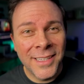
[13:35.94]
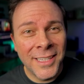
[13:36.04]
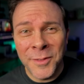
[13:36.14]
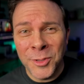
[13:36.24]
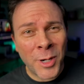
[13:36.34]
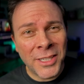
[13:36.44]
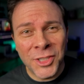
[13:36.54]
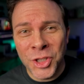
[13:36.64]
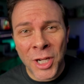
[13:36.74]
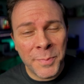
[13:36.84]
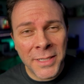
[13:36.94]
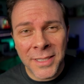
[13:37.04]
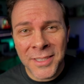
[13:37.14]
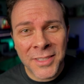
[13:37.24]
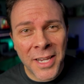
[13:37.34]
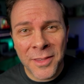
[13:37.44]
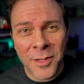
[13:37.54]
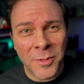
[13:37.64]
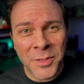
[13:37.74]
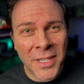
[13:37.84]
If you try to jump in and say
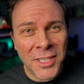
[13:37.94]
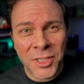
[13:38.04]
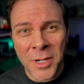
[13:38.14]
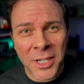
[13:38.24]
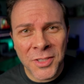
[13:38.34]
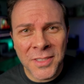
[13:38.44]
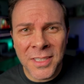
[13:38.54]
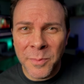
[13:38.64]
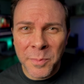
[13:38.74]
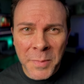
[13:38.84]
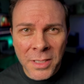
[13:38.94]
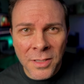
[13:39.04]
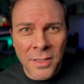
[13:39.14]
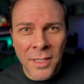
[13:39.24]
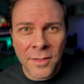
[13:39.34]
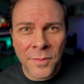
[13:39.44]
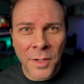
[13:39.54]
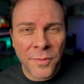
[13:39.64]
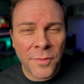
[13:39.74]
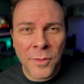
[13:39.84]
those stage directions in the middle of
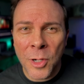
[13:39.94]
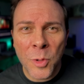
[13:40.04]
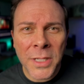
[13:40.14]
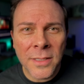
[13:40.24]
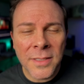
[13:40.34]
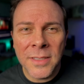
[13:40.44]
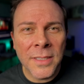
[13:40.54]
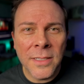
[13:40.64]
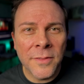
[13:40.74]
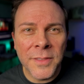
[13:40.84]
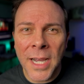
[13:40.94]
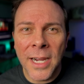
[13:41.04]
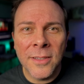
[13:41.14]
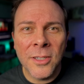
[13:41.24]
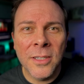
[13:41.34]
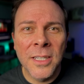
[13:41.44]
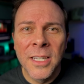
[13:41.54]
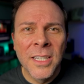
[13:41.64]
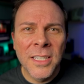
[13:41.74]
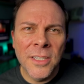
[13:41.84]
a flowing scene of dialogue,
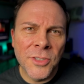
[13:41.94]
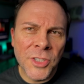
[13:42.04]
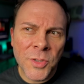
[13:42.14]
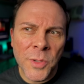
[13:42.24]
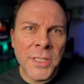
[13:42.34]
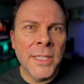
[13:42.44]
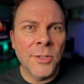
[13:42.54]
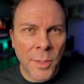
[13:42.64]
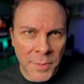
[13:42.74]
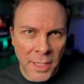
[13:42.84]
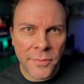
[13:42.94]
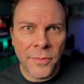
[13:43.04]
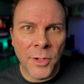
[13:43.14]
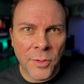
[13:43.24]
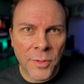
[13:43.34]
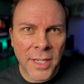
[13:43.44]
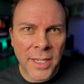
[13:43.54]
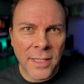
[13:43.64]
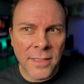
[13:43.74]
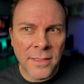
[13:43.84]
you're just going to interrupt that flow,
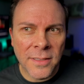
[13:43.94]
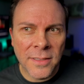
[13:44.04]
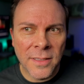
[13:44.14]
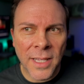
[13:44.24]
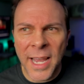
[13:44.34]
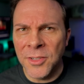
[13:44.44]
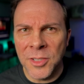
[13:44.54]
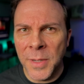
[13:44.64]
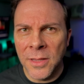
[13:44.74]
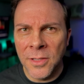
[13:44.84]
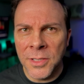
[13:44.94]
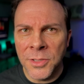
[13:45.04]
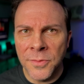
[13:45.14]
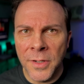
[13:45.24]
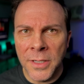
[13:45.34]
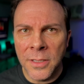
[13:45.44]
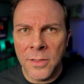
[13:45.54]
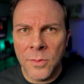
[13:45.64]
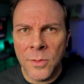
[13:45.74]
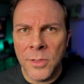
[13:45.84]
and the actors might look at you
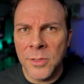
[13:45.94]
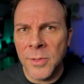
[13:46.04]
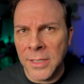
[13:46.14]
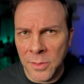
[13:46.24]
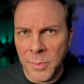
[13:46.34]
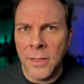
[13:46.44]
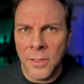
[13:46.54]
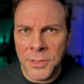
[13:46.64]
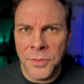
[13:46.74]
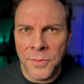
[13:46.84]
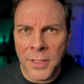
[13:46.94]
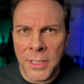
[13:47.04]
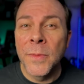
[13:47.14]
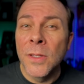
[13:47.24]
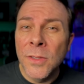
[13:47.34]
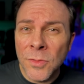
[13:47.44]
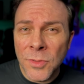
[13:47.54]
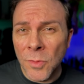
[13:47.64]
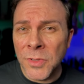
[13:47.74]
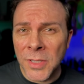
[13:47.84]
funny, or the director might look at you funny. So
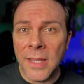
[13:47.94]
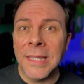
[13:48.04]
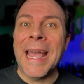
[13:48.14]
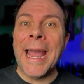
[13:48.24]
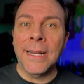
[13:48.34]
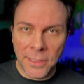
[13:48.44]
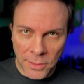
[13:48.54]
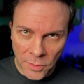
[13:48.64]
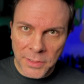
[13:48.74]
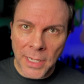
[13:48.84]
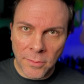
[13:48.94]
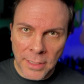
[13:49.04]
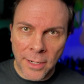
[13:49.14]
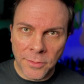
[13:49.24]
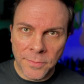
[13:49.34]
don't say the acting notes out loud.